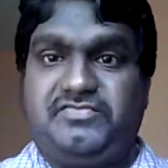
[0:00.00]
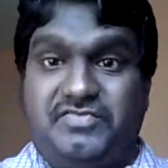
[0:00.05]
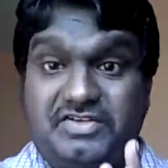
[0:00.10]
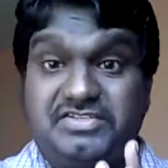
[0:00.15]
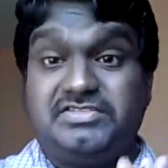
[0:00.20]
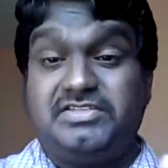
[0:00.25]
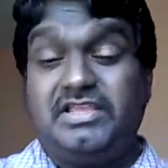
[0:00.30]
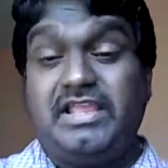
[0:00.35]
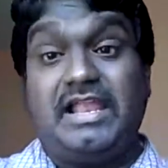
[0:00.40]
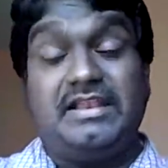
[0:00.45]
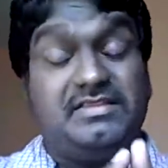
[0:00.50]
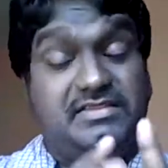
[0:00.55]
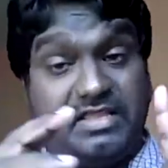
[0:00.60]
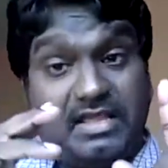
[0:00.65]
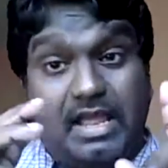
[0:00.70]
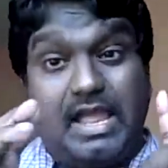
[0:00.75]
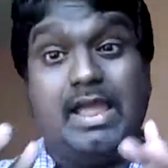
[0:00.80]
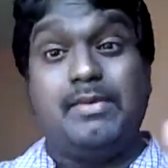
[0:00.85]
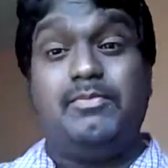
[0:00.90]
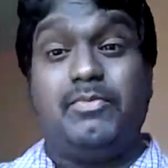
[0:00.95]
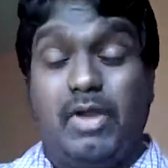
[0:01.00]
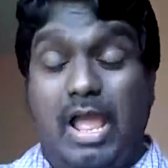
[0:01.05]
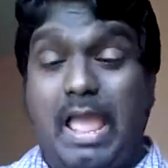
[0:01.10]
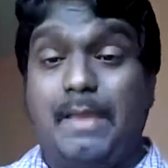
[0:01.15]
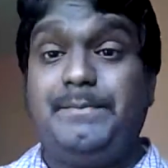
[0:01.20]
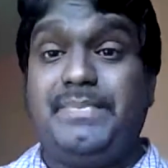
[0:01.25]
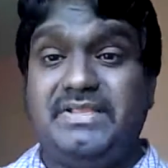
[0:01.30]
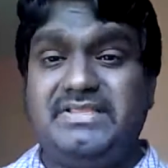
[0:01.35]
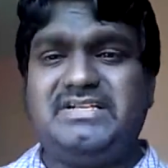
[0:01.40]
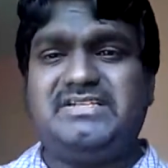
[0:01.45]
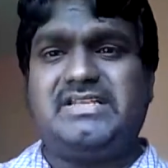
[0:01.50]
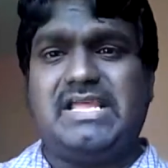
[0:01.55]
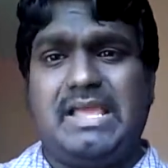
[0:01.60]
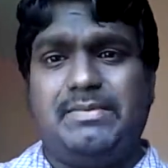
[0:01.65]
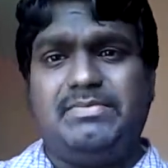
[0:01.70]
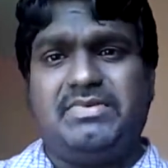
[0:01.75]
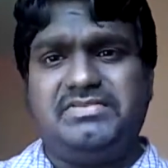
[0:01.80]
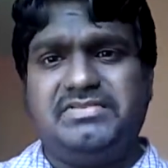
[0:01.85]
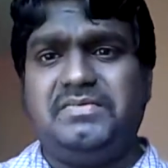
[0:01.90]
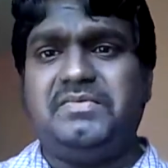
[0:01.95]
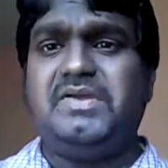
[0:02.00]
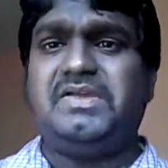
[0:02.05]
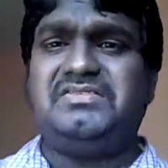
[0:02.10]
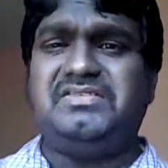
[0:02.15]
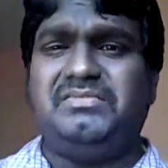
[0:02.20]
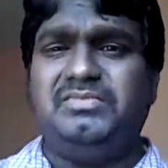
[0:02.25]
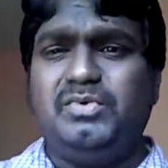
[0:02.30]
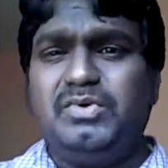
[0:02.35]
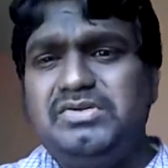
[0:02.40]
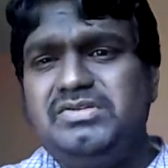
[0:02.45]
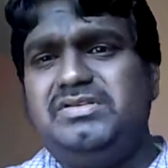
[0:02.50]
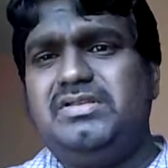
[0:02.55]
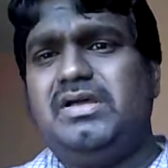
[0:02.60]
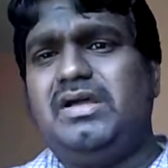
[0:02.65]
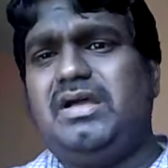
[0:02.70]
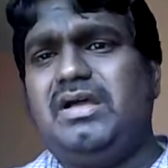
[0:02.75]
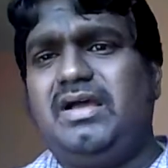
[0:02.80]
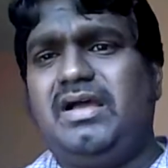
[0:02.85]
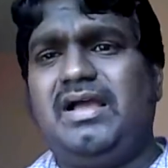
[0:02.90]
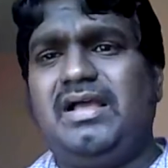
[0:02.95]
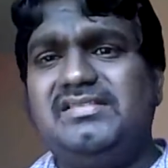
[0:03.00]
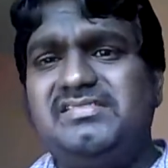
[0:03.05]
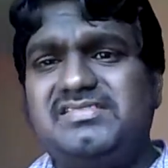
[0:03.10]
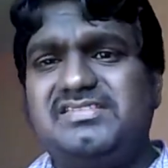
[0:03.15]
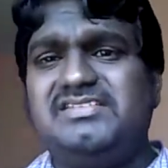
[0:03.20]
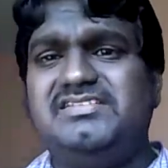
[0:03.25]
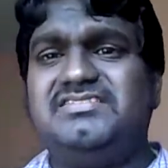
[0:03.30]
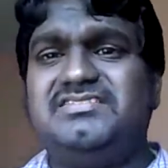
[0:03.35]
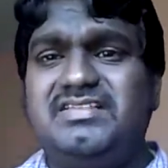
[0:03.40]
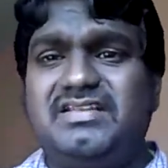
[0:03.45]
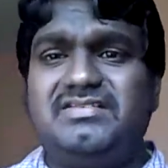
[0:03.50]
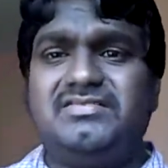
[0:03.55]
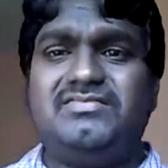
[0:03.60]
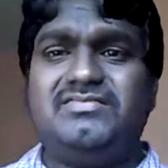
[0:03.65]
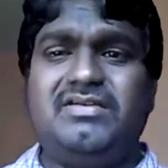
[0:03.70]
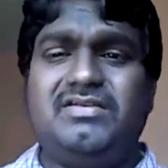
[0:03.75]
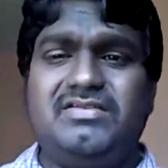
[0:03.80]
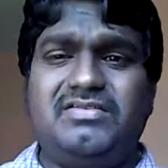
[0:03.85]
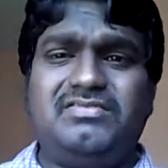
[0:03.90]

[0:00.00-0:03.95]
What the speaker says: First thing, and I am happy that I am receiving some good answers and